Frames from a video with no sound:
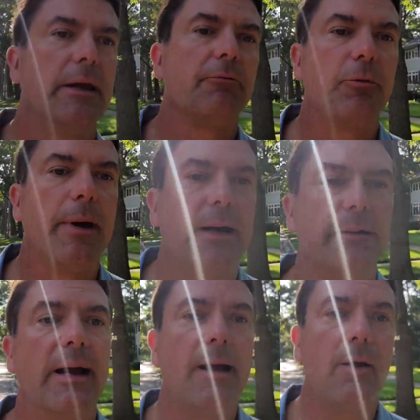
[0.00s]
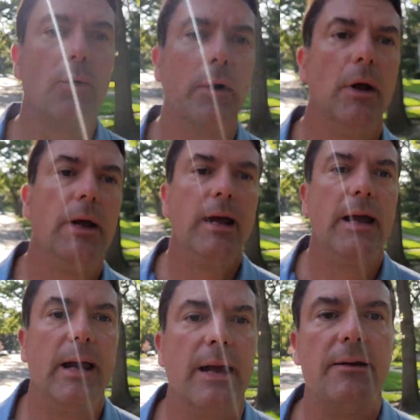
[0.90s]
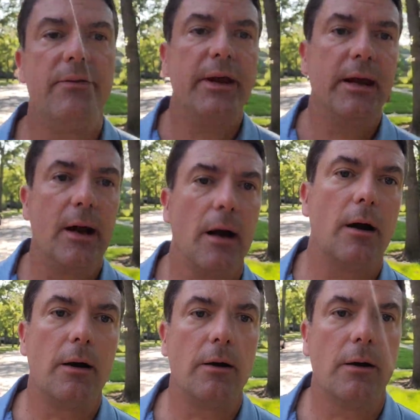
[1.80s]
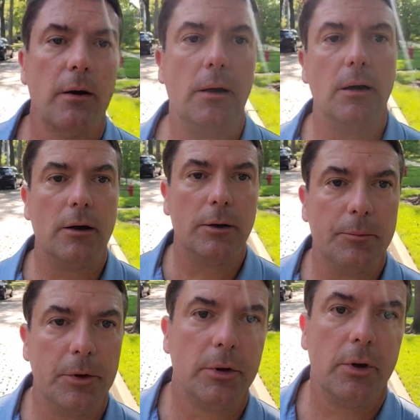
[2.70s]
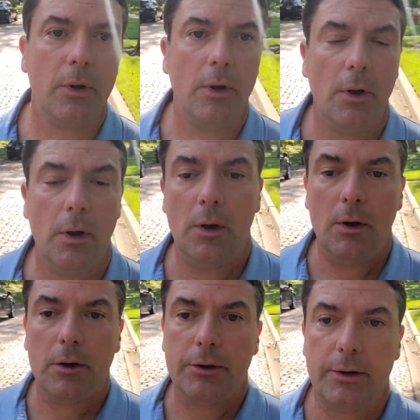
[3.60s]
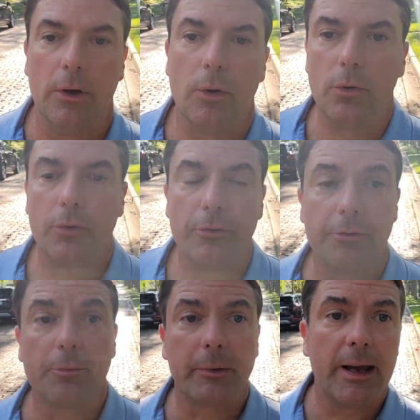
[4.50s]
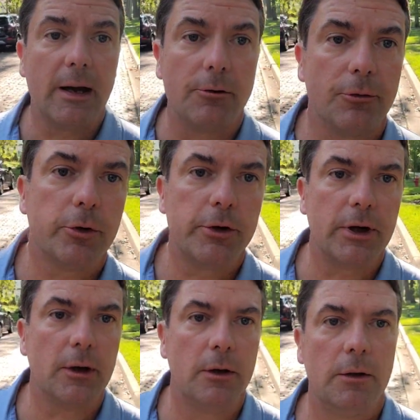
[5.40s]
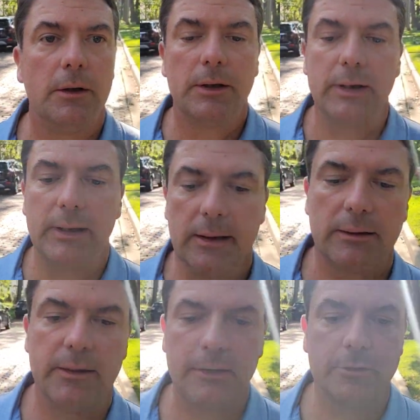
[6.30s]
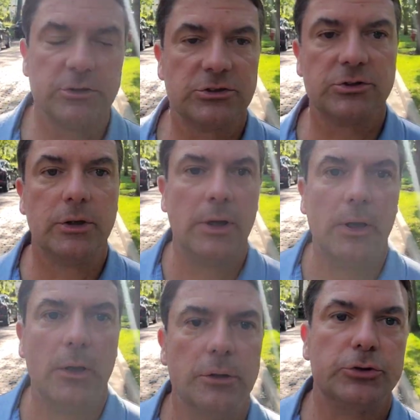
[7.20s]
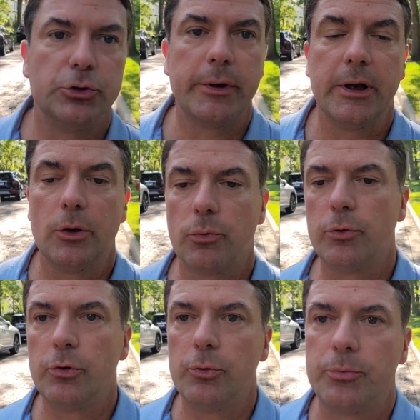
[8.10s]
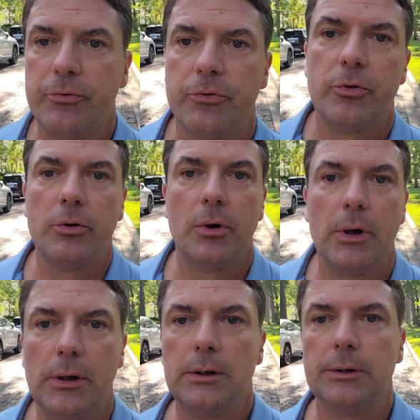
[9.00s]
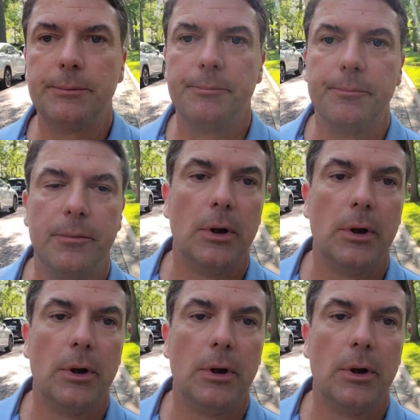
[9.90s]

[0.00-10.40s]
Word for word: came from out of town and they are, um, you know, they're from California and they're just joining groups um,